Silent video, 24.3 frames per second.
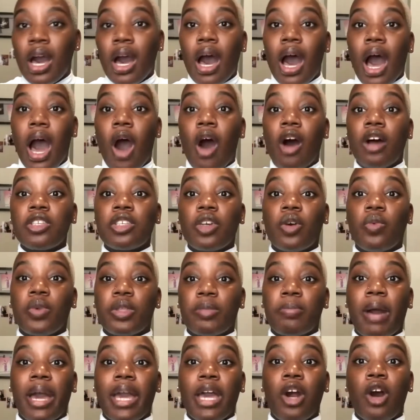Also with
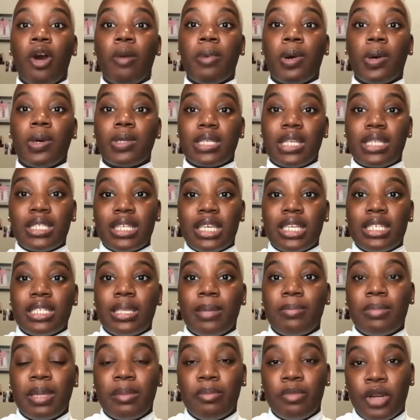my elbows, let's say
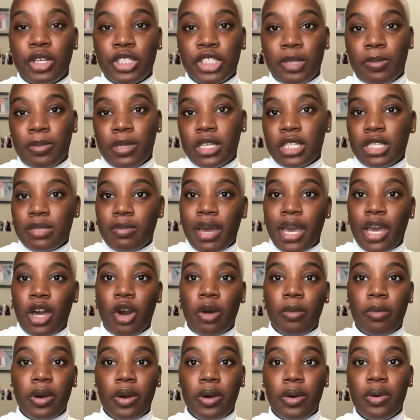something brushed up against my
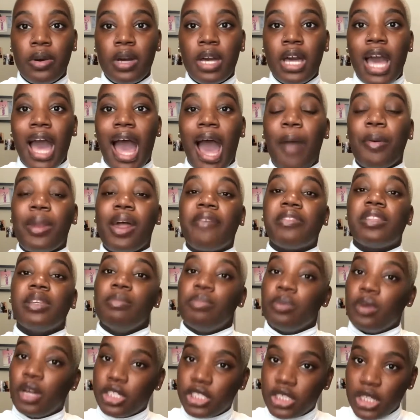elbow, I would have to
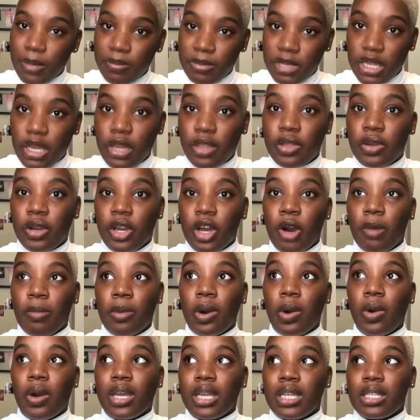brush up the other
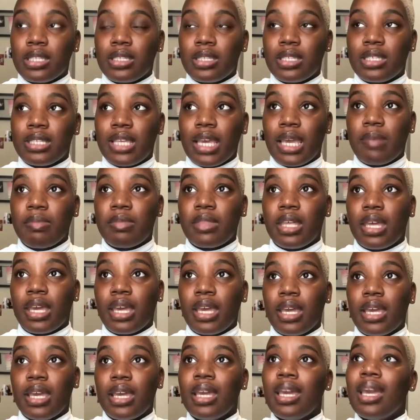elbow against the same
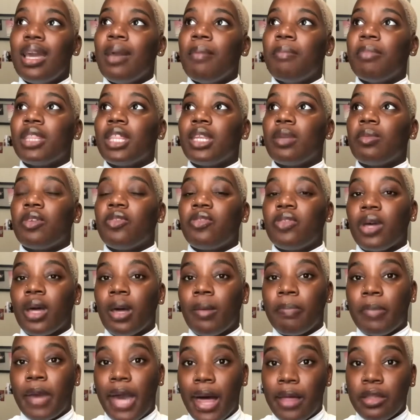thing, but then it would feel
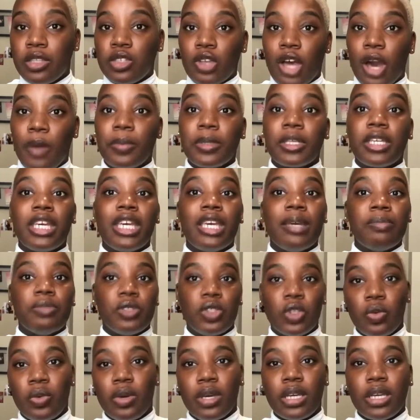unbalanced, so I would keep
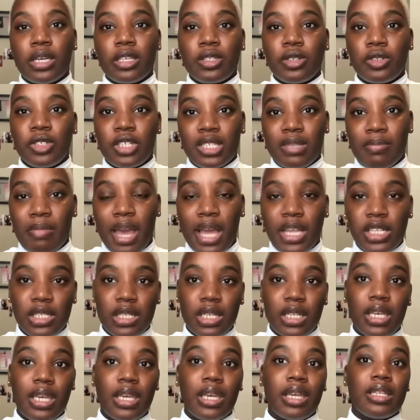doing it. So just imagine a
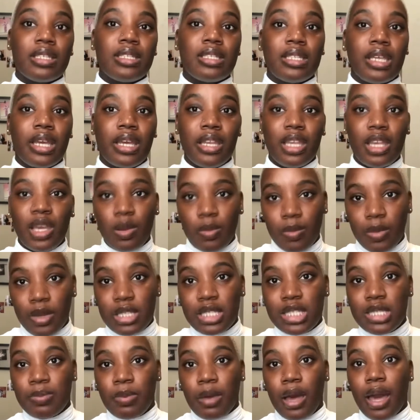kid standing in one
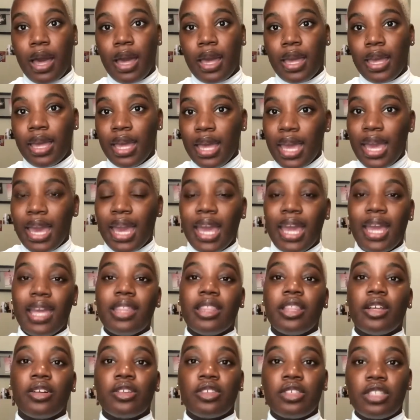spot
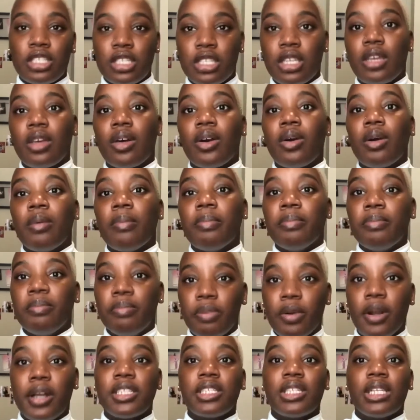and they're still
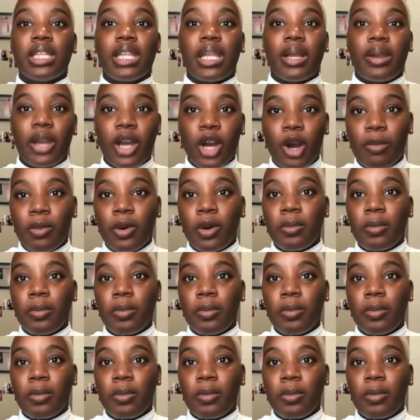brushing their elbow up